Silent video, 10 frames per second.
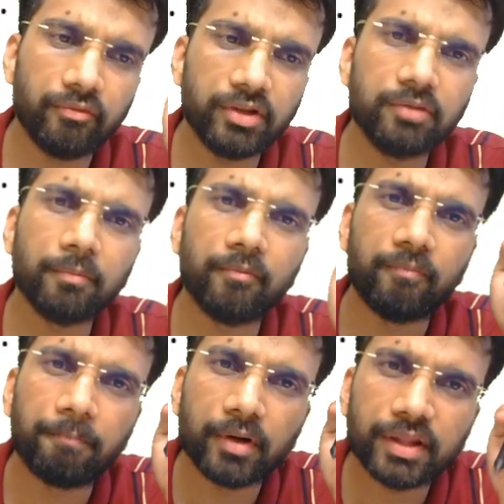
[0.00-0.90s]
with
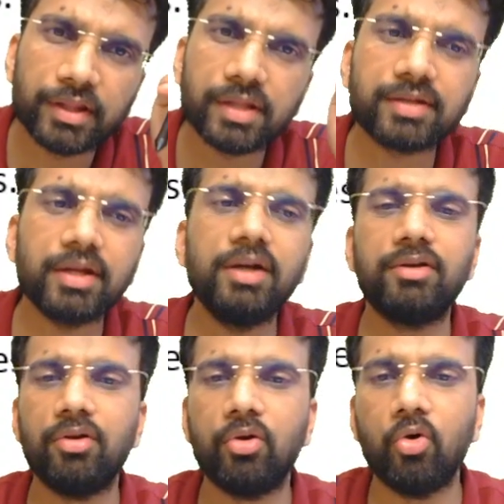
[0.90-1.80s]

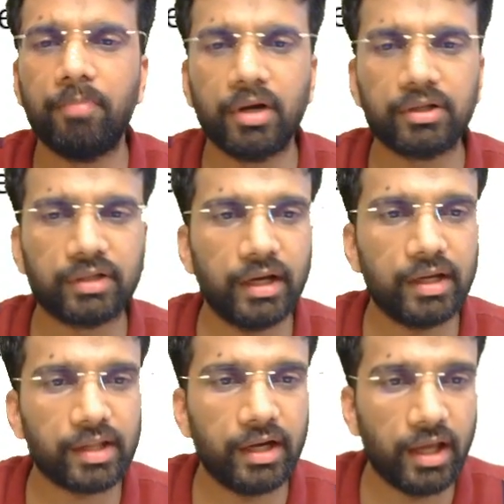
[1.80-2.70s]
persistent low birth
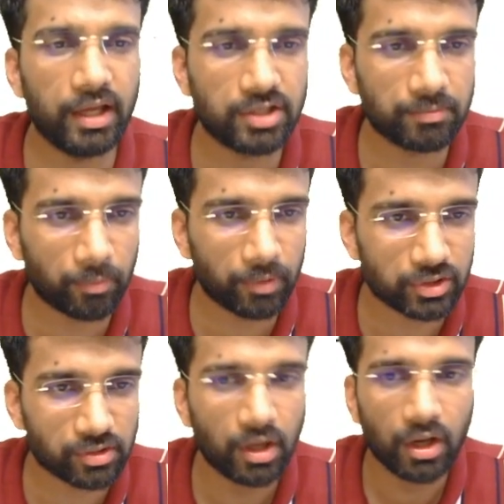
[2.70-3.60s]
rates and aging
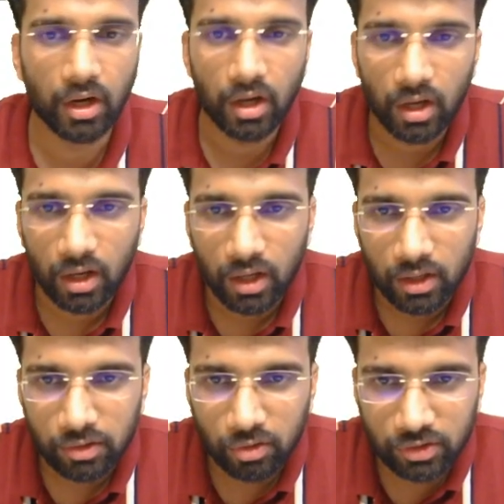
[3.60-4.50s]
population.
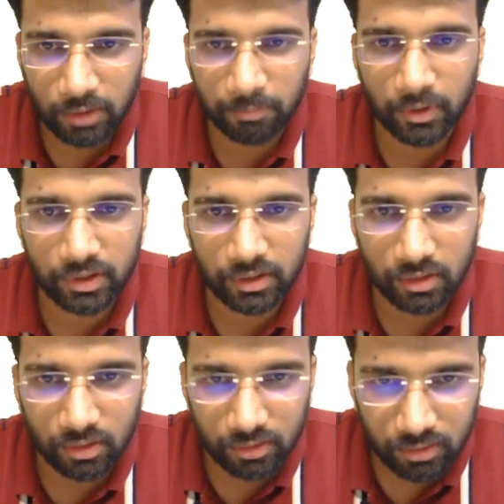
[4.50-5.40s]
So
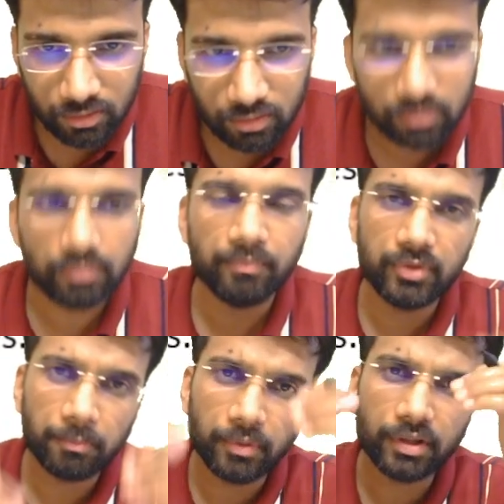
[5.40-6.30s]

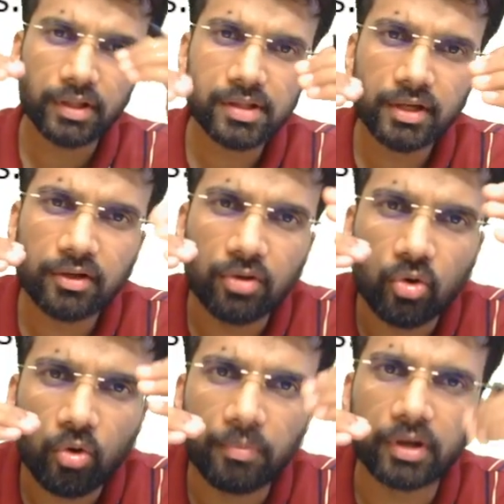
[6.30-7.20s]
the persistent
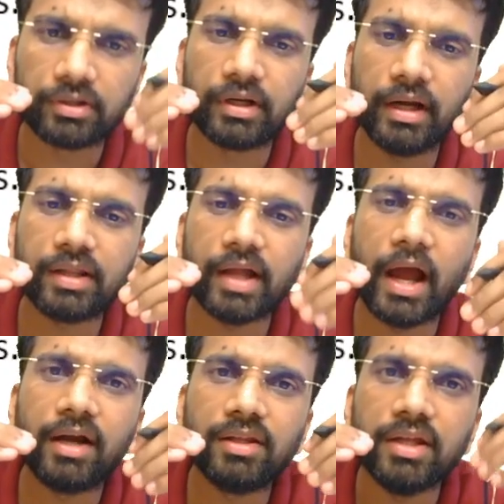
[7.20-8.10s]
low birth rates
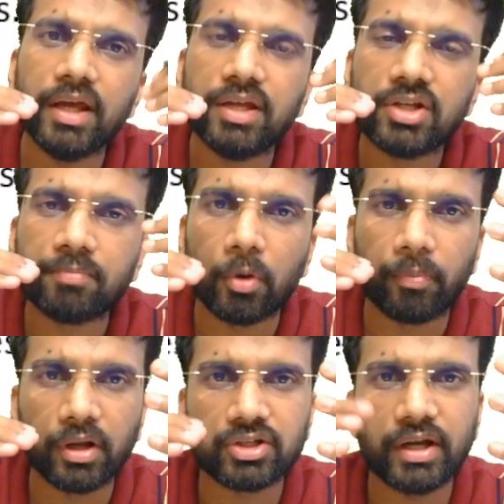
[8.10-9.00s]
and the aging
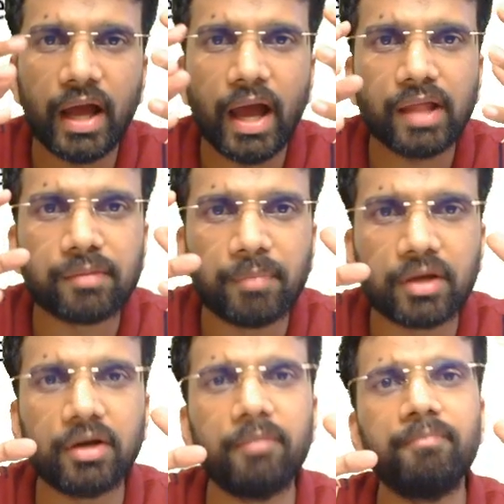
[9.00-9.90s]
population has
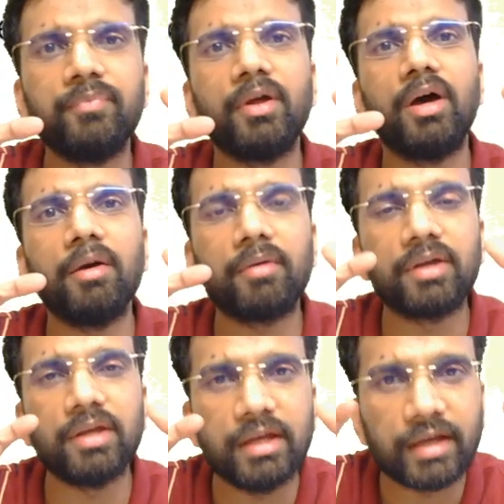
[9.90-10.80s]
become a
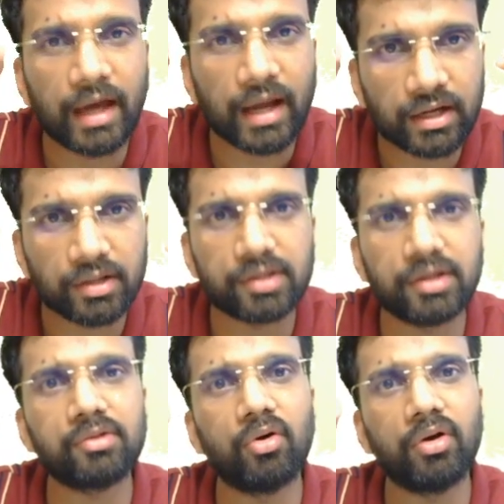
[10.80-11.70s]
key
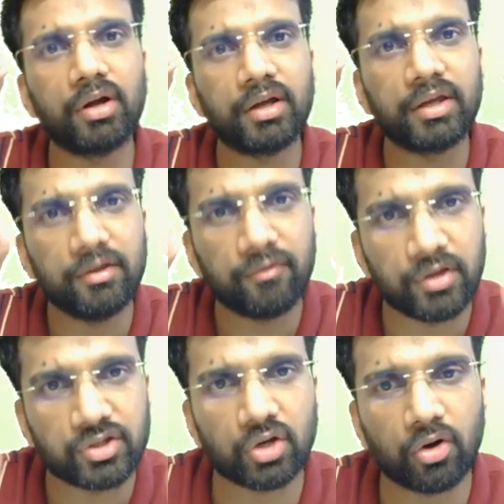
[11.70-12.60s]
characteristic or a key
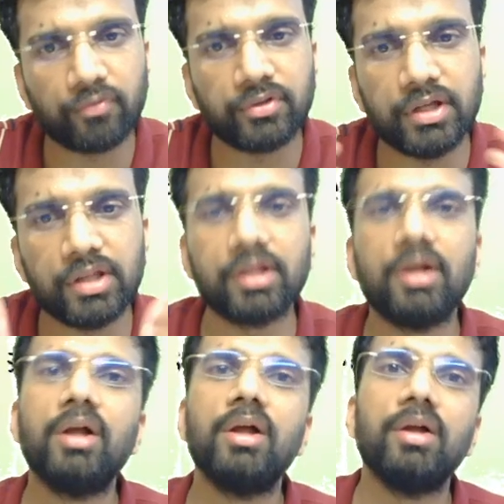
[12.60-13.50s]
feature of these
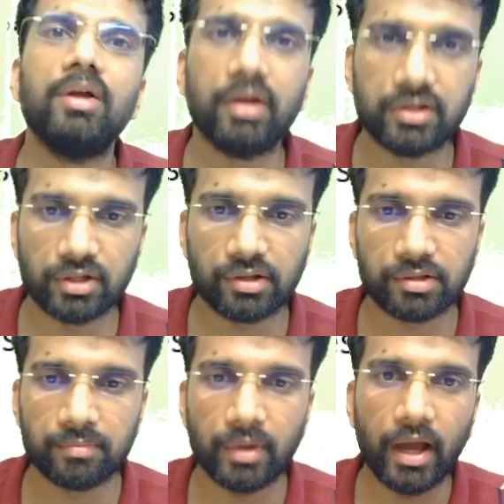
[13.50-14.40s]

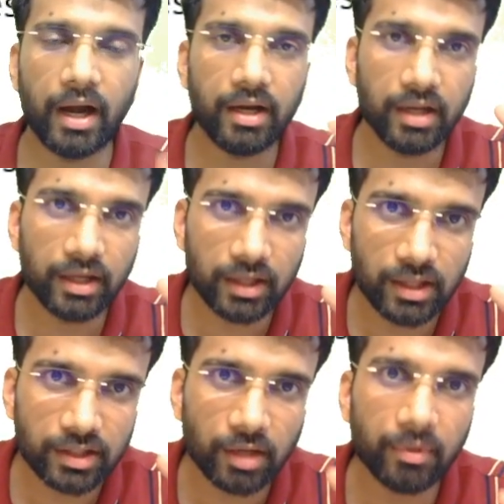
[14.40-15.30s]
regions, and it
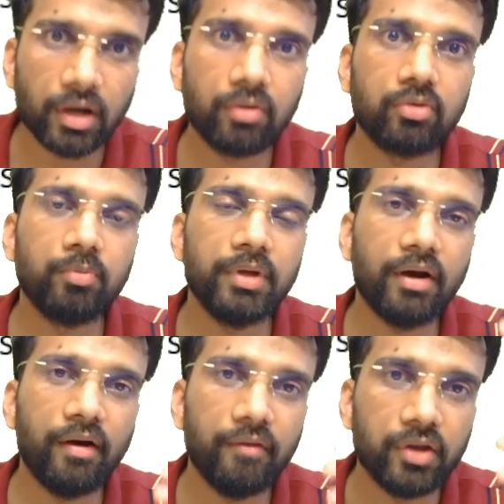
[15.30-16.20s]
is coming out to
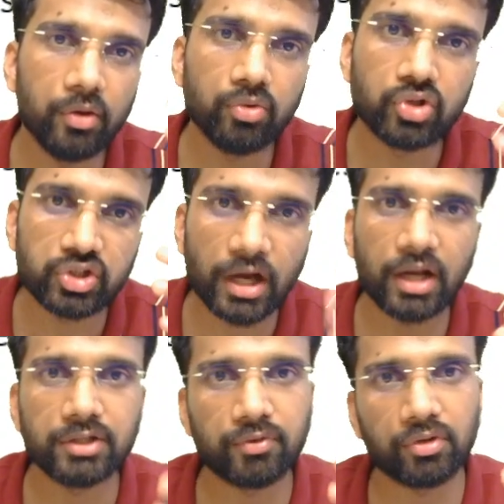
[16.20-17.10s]
be a huge
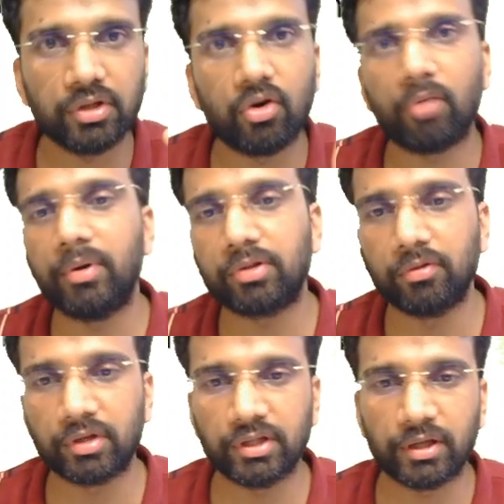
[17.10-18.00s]
challenge for the governments
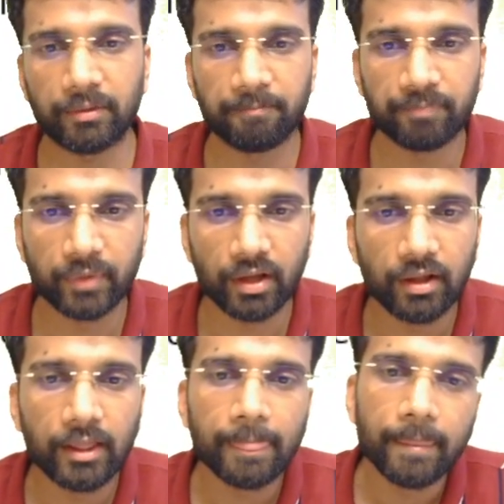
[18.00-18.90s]
over there.
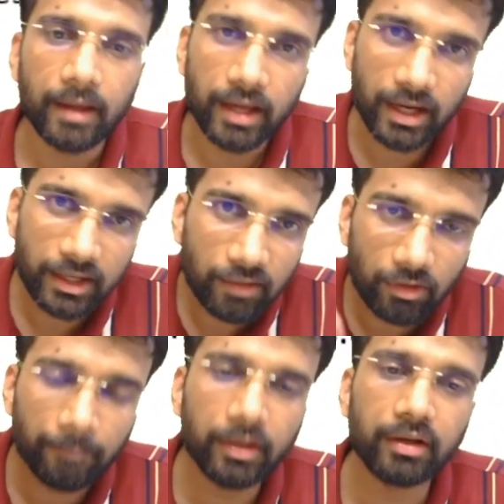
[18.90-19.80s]
In
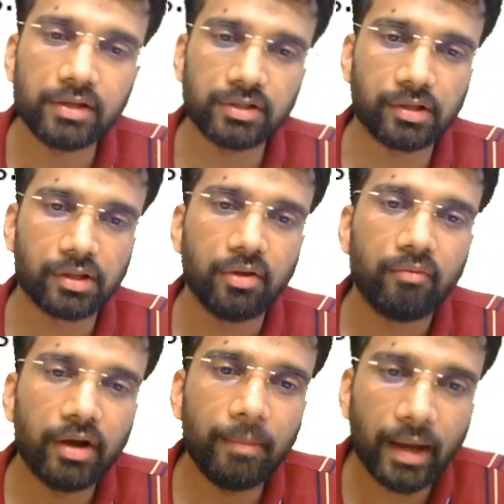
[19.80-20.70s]
developing regions,
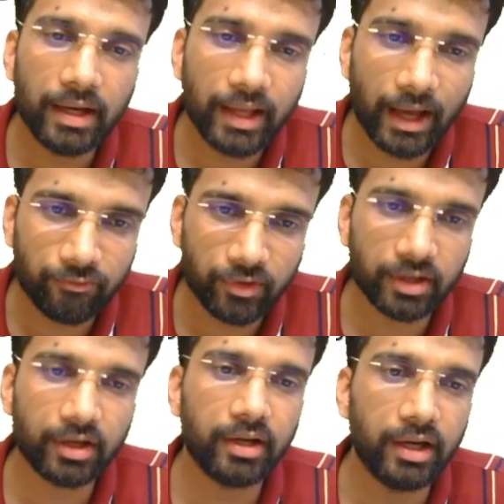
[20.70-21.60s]
while many
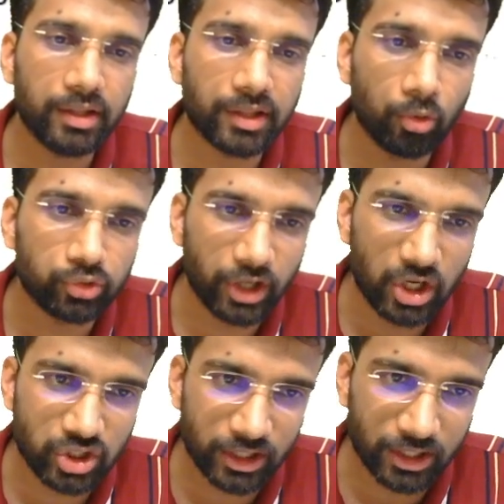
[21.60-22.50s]
African and South
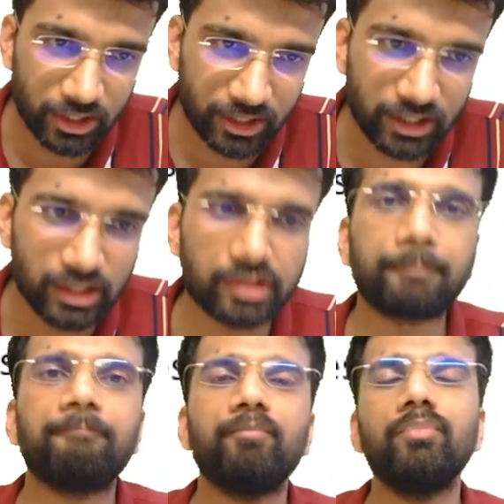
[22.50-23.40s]
Asian
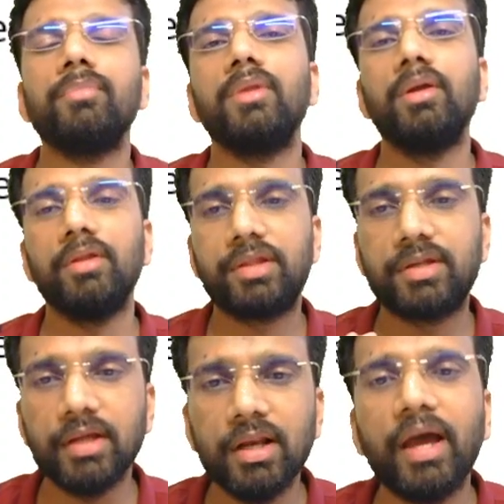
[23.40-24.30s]
countries
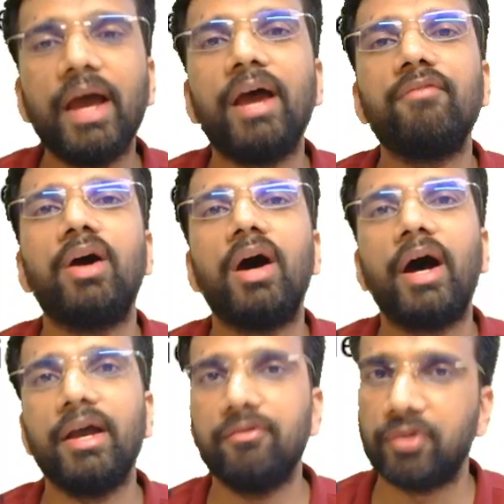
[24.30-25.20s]
still have
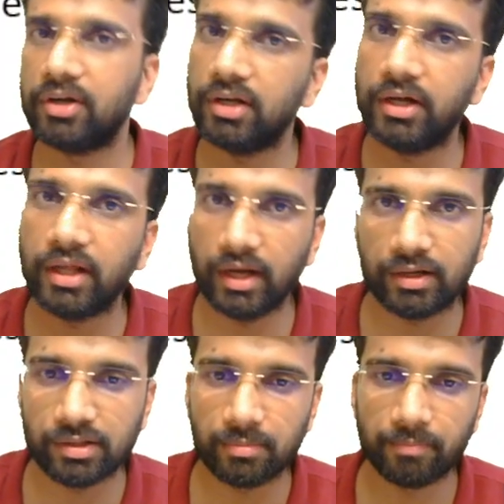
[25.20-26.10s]
high fertility
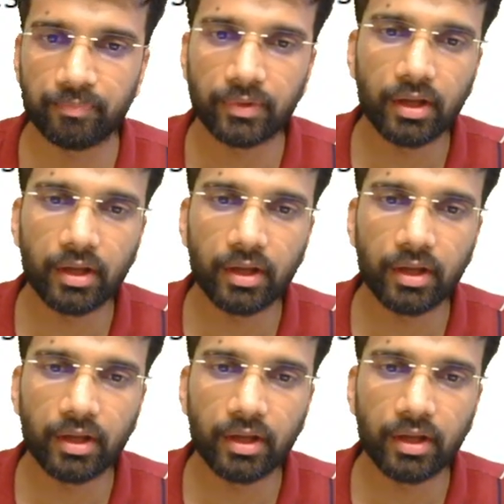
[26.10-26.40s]
rates,